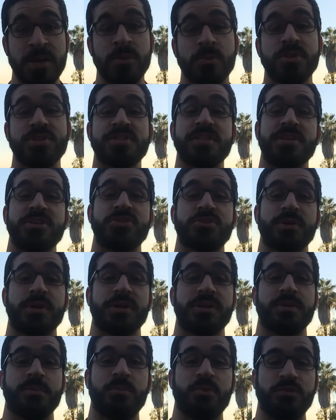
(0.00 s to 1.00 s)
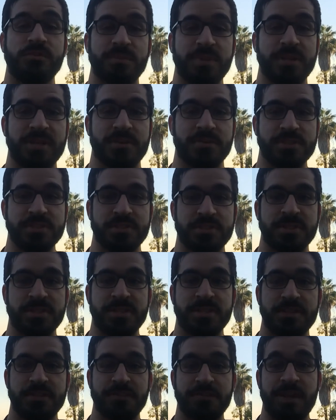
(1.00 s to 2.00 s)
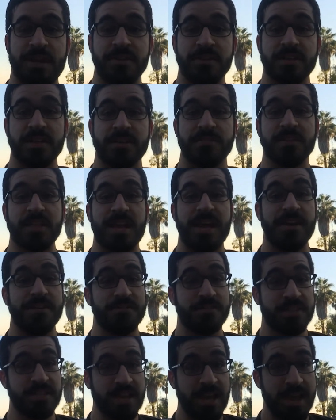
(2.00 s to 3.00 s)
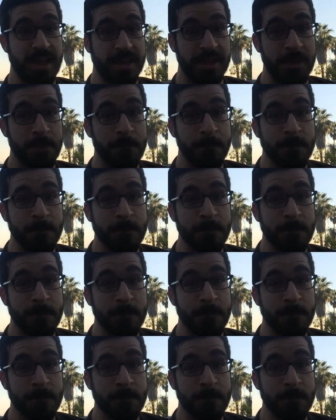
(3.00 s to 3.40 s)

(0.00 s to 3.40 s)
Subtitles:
which then triggered a movement that resulted in the founding of the FDA.